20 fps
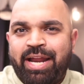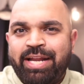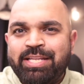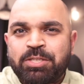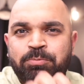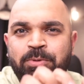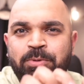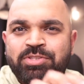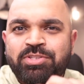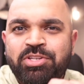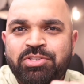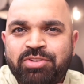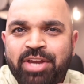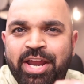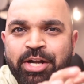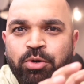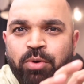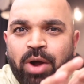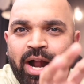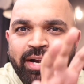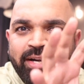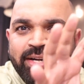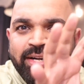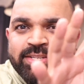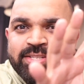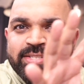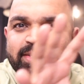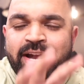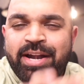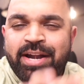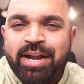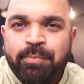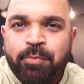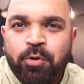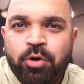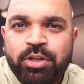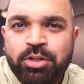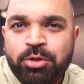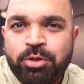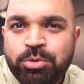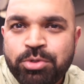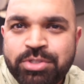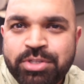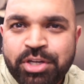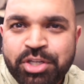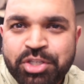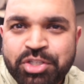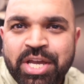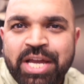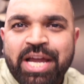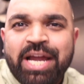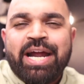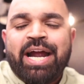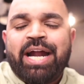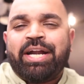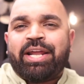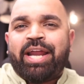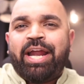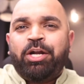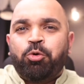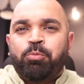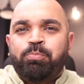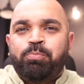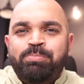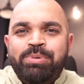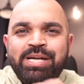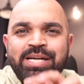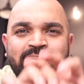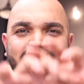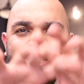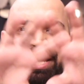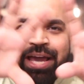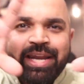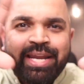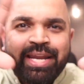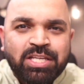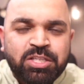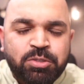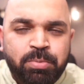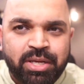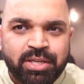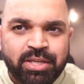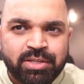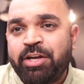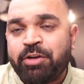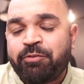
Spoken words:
This person is trying to understand about the users and trying to build an experience.